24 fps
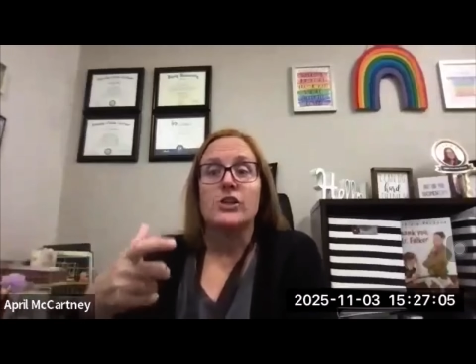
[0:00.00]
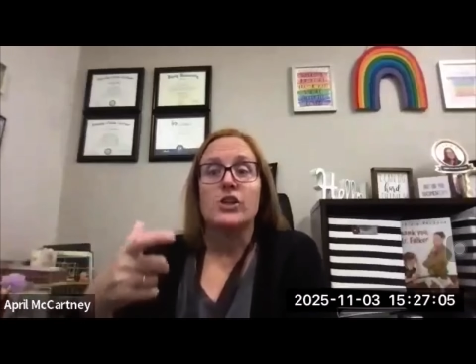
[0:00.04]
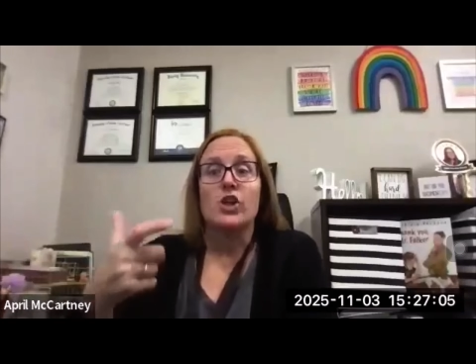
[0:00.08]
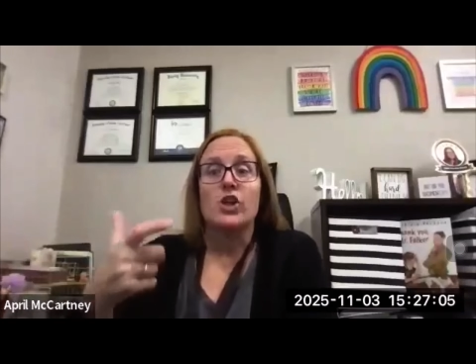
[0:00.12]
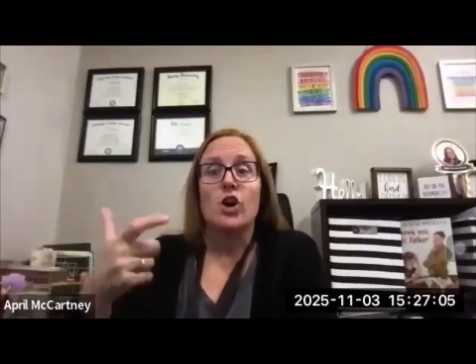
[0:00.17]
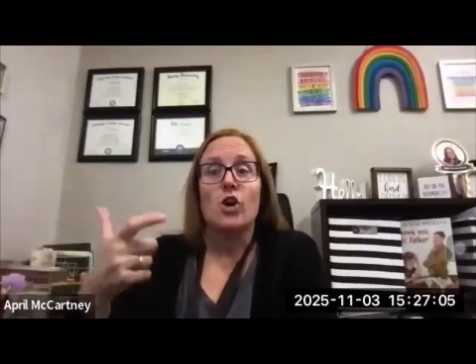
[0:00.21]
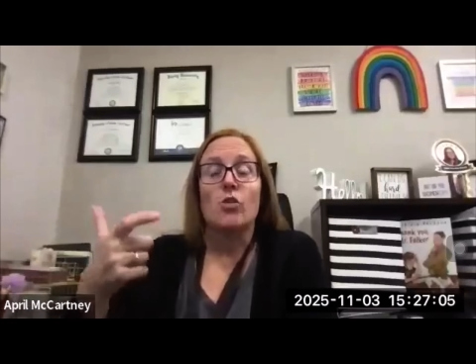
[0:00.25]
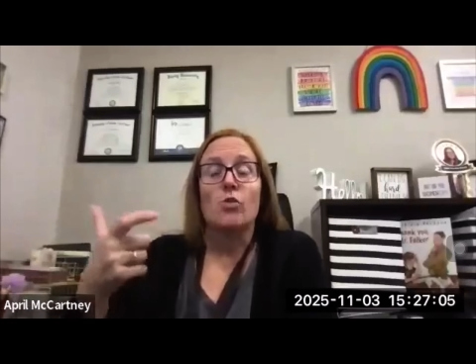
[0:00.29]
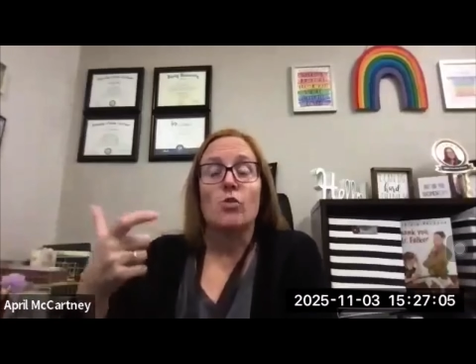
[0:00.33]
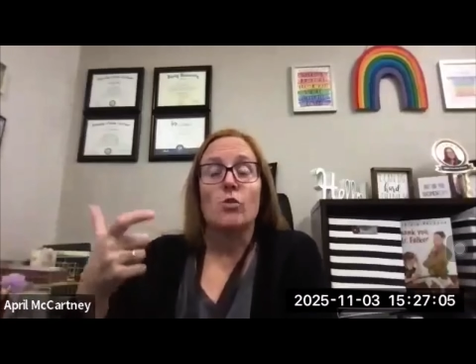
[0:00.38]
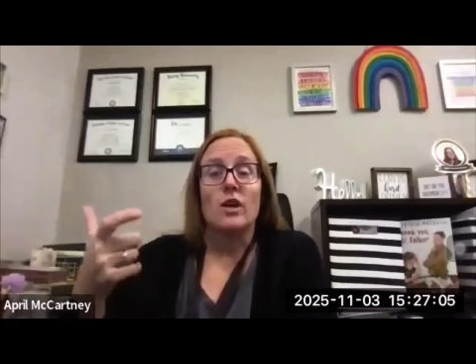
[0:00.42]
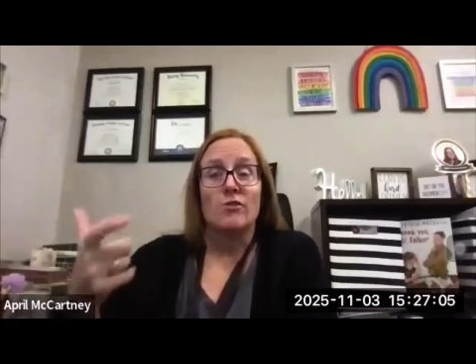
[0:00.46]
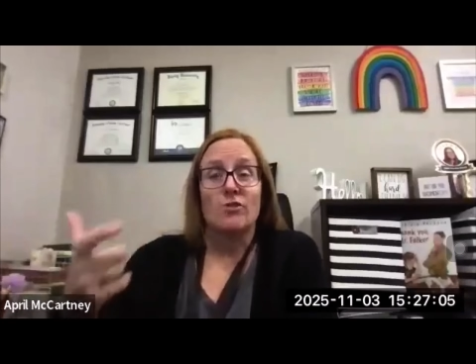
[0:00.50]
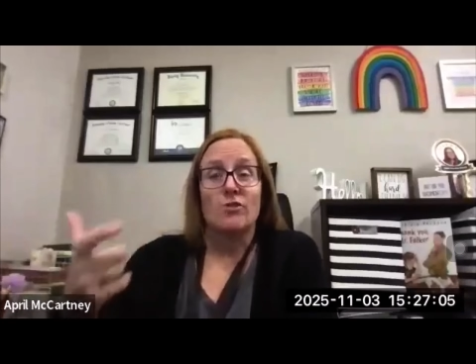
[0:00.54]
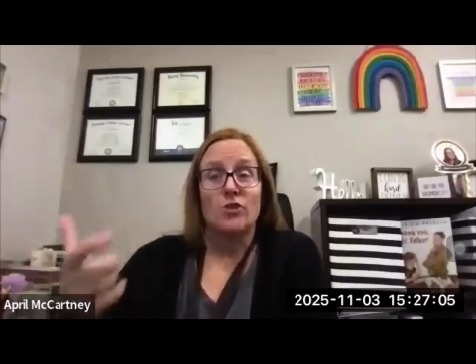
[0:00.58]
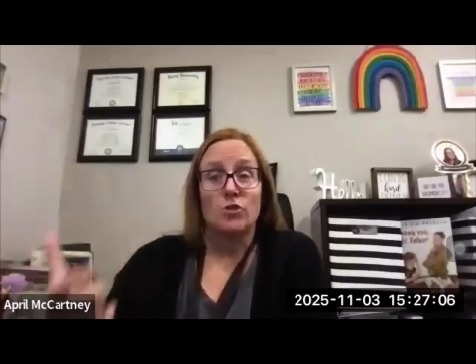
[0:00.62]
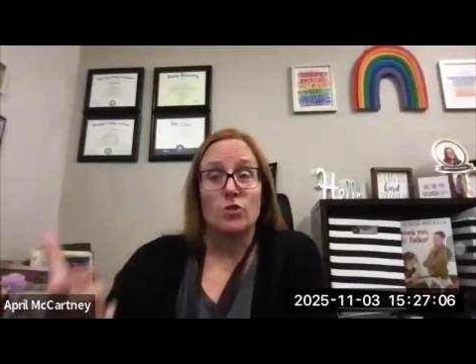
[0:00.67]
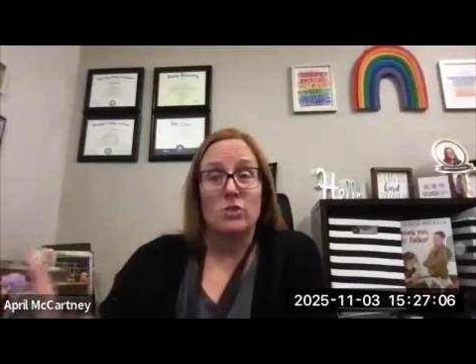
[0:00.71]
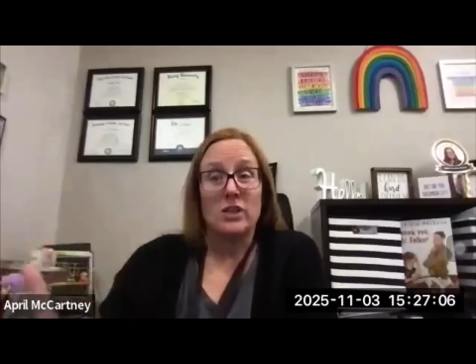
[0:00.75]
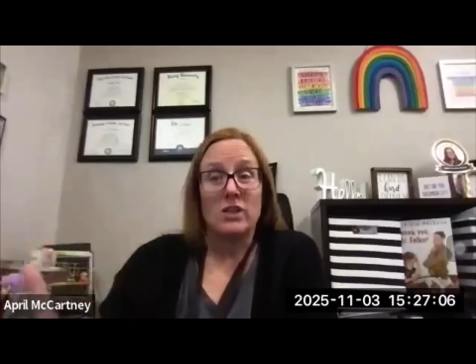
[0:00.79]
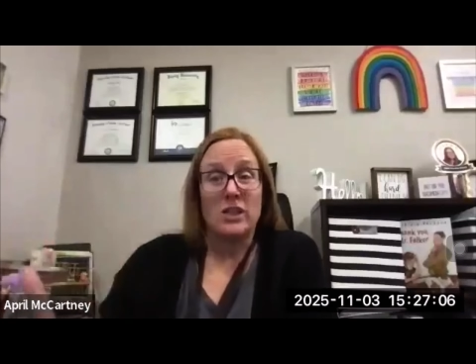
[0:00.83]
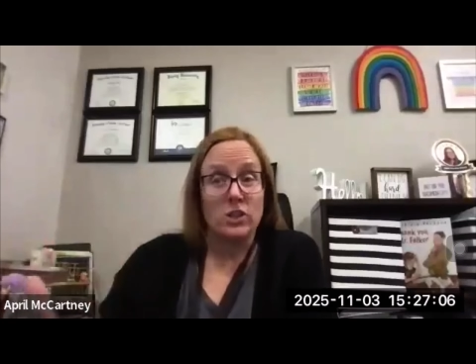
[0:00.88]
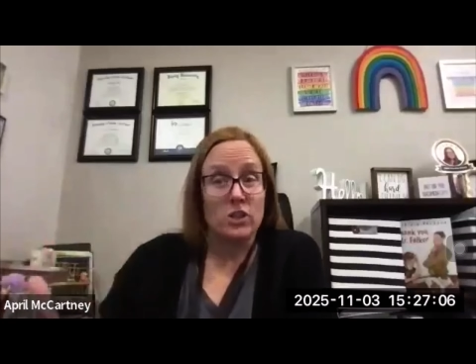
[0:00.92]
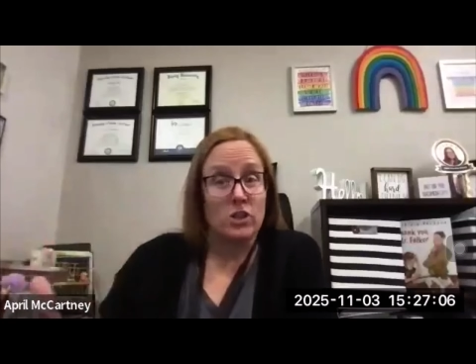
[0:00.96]
if
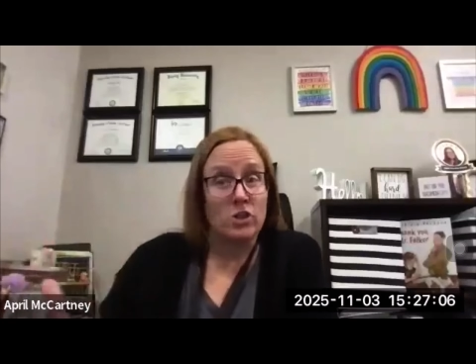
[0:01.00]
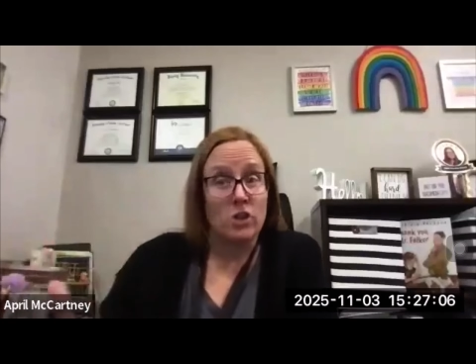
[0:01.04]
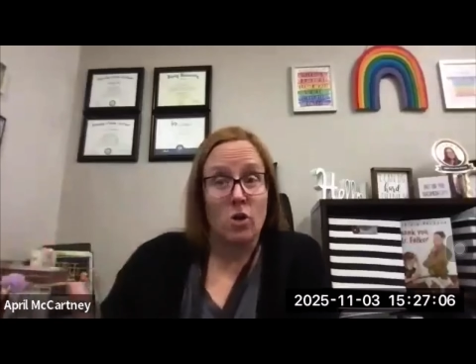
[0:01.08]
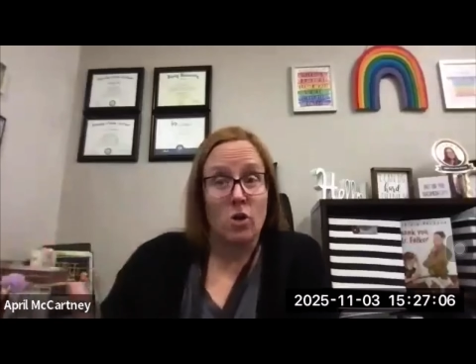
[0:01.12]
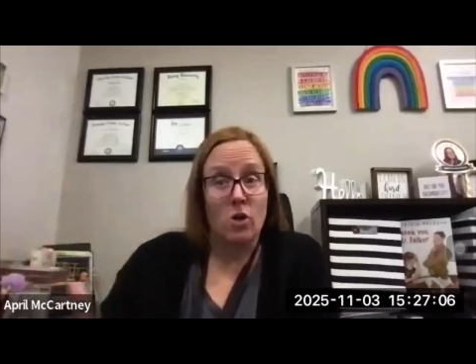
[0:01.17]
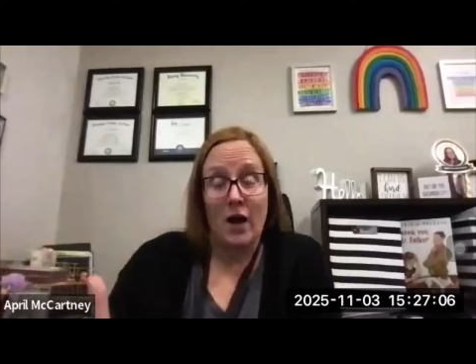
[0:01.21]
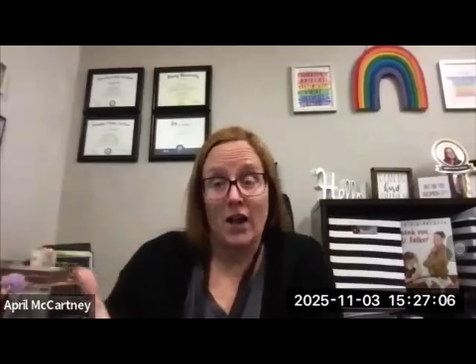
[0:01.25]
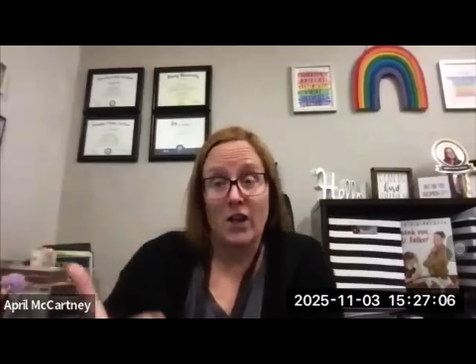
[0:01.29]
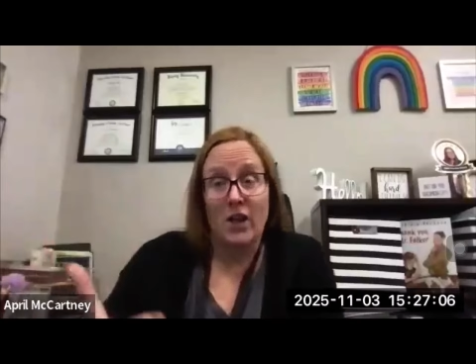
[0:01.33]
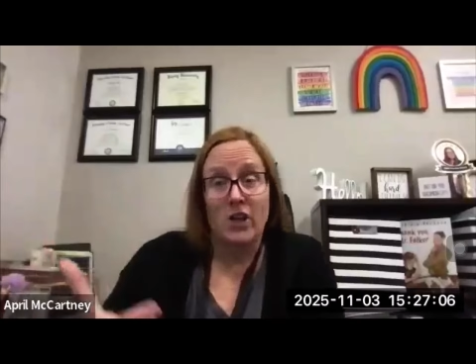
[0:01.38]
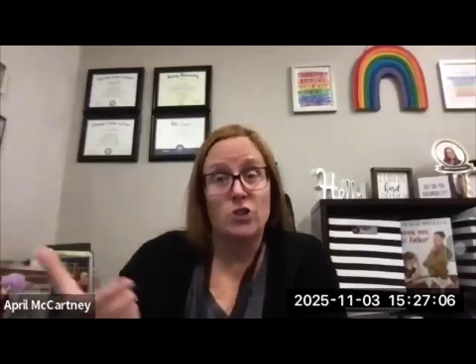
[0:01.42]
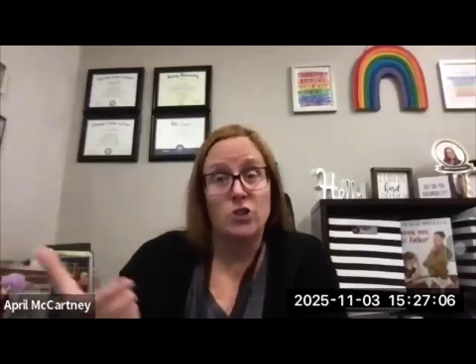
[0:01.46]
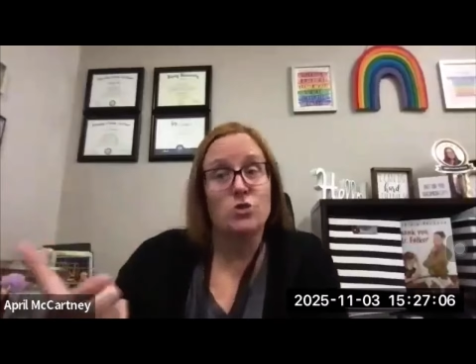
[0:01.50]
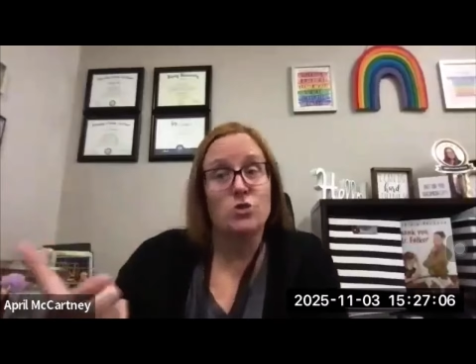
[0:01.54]
you need to know how to